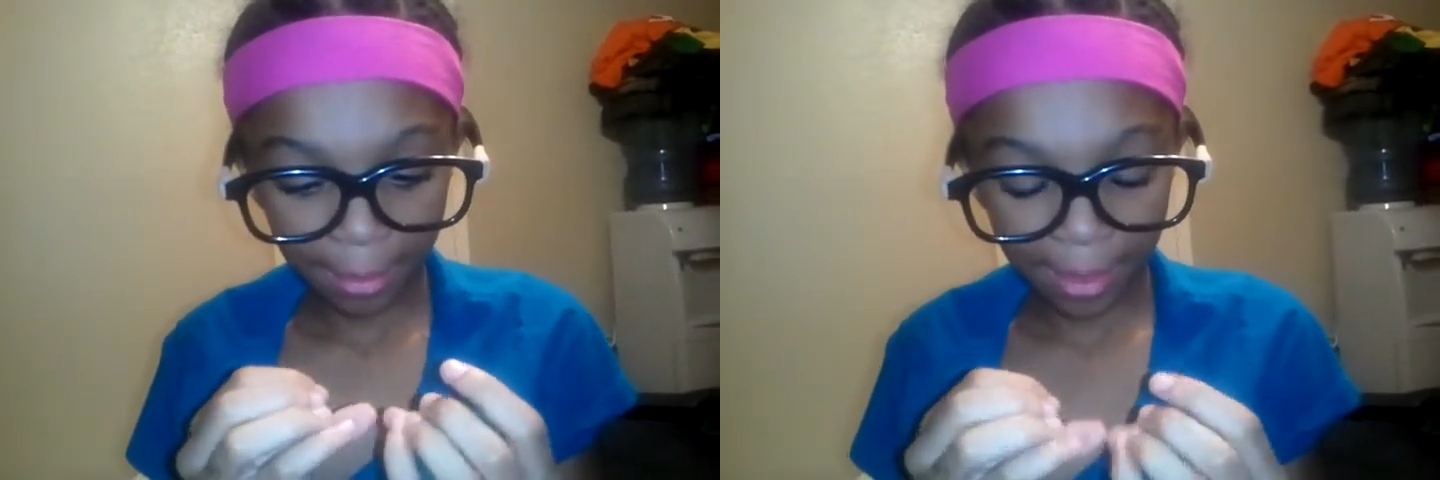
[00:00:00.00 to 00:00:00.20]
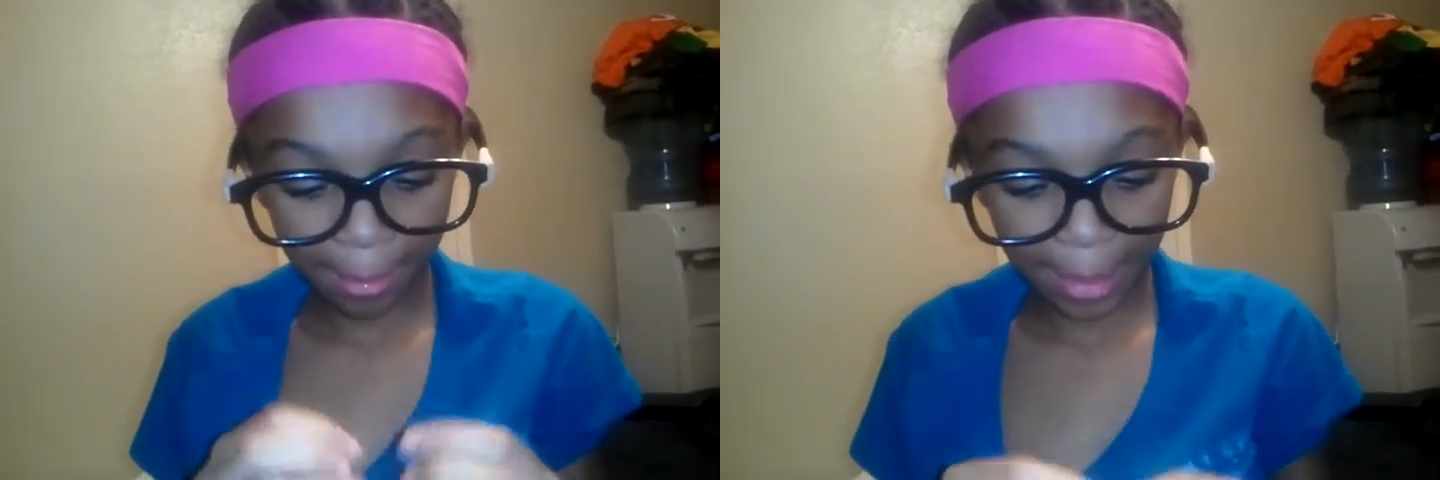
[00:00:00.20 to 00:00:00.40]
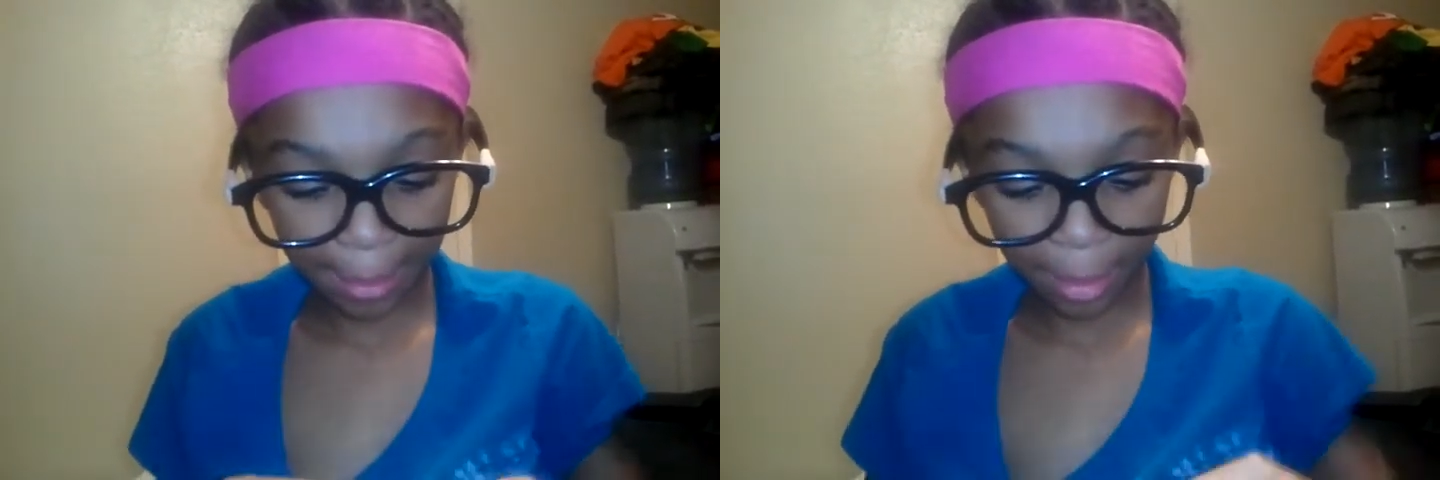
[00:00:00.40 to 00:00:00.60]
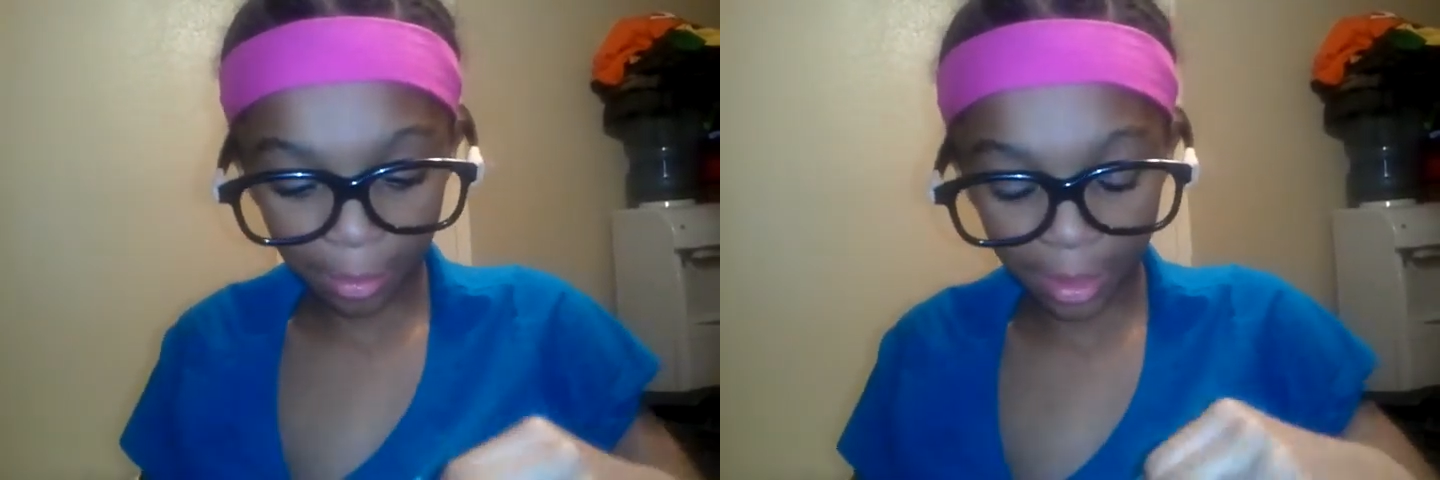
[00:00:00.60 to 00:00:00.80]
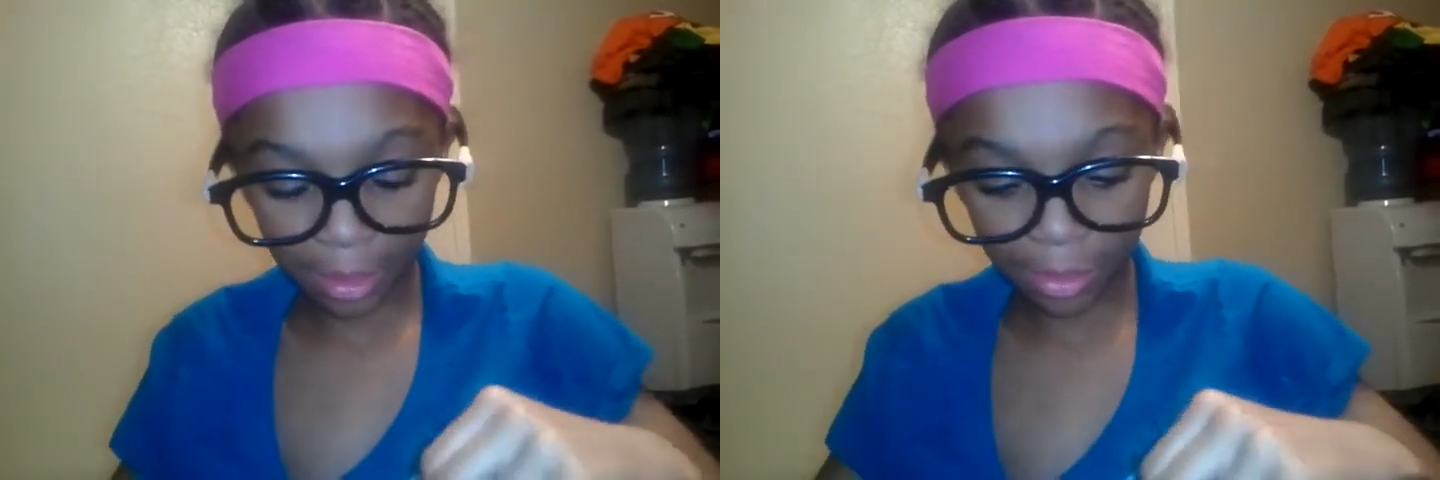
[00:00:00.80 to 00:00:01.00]
when people
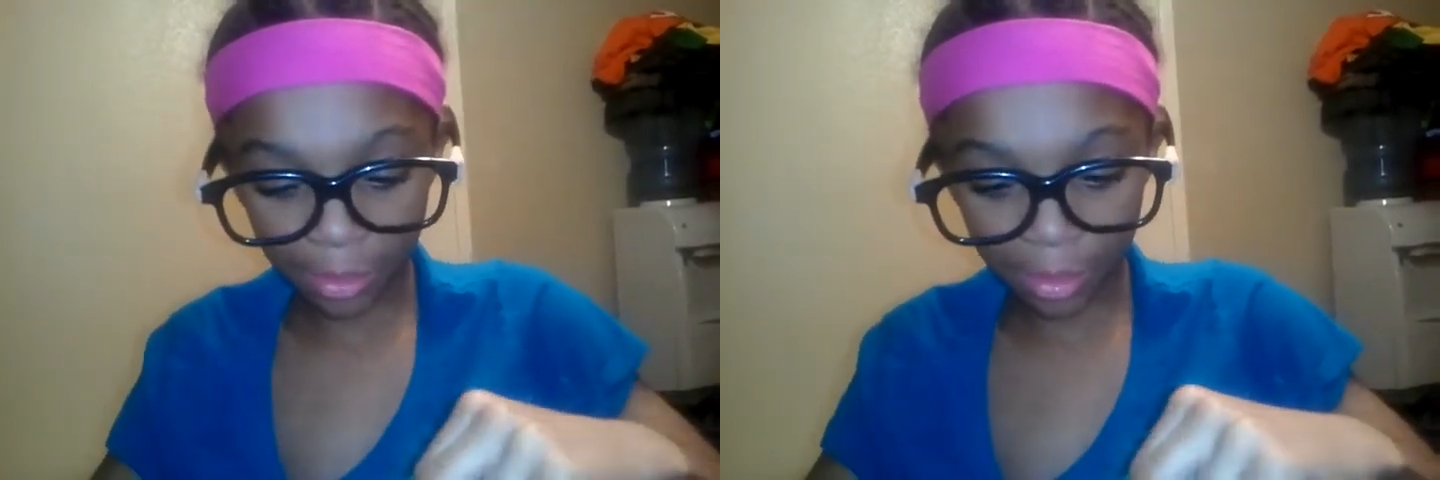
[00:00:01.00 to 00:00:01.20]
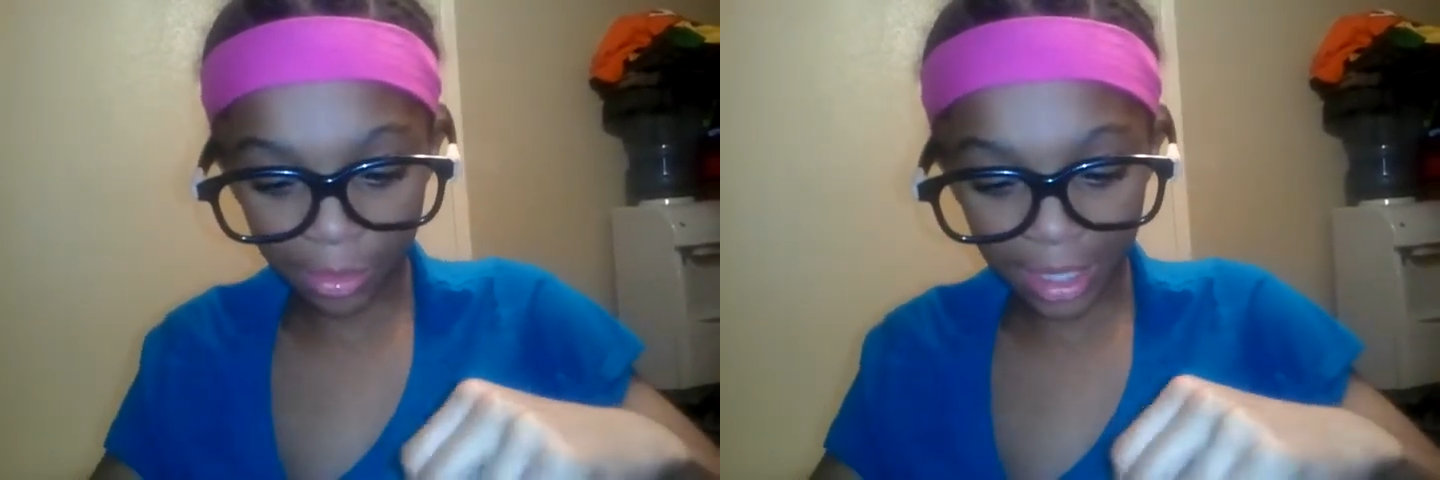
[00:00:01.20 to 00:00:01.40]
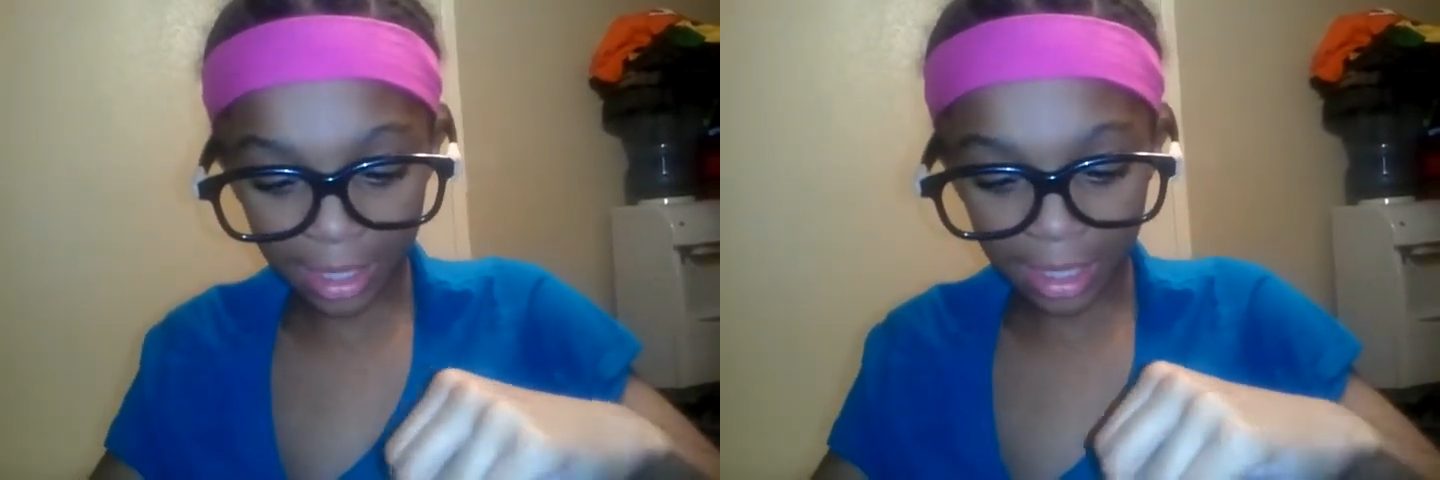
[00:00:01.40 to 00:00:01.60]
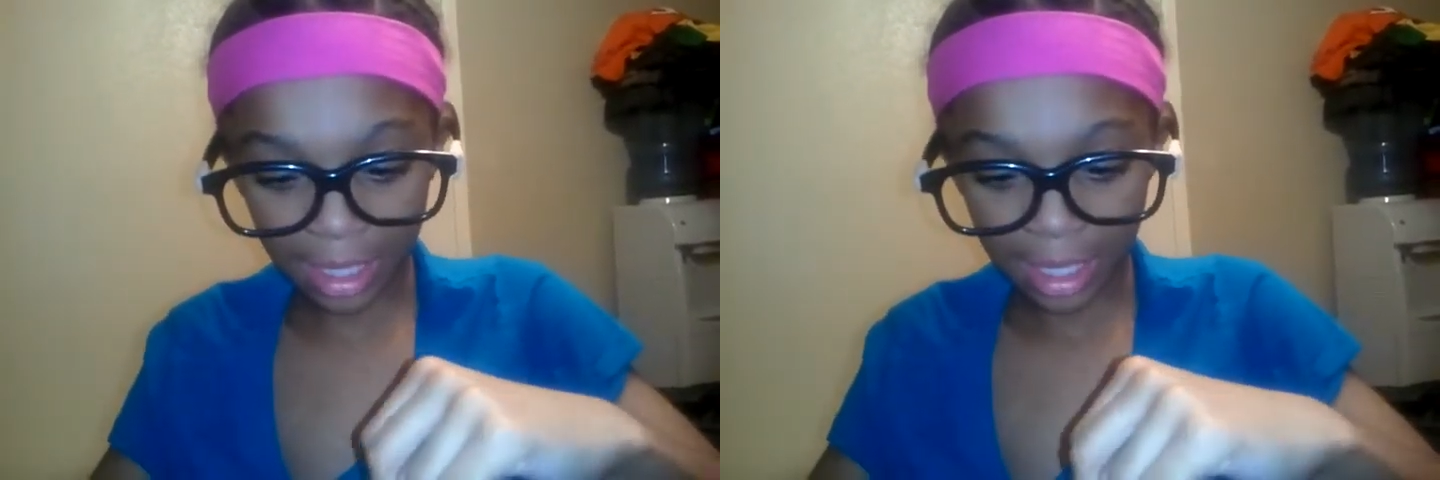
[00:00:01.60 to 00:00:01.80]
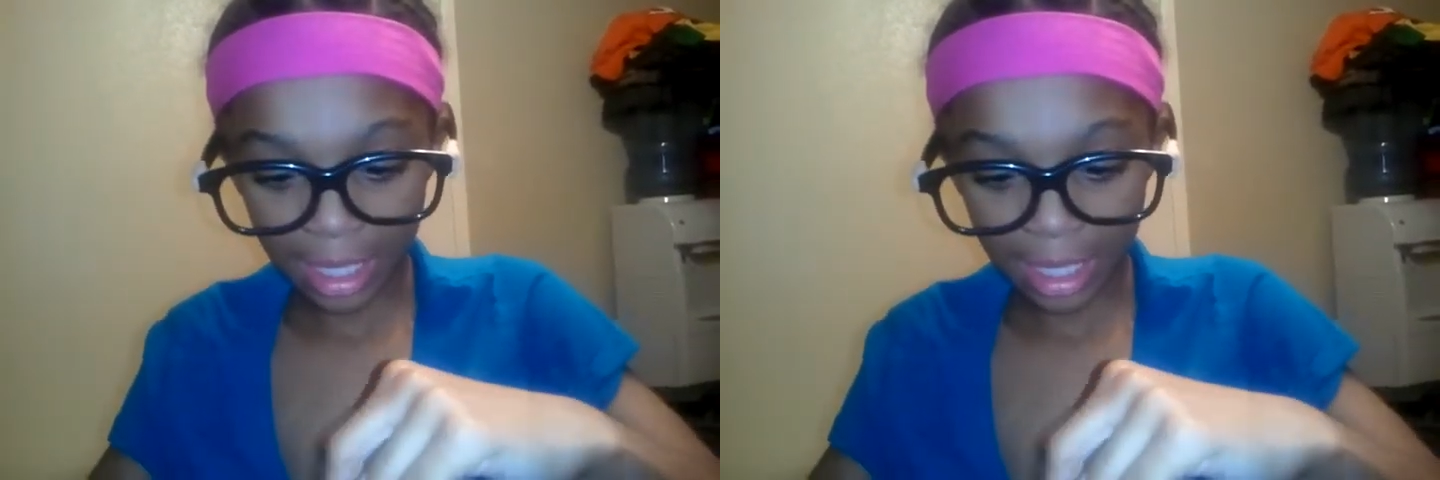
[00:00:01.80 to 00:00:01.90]
walk through it,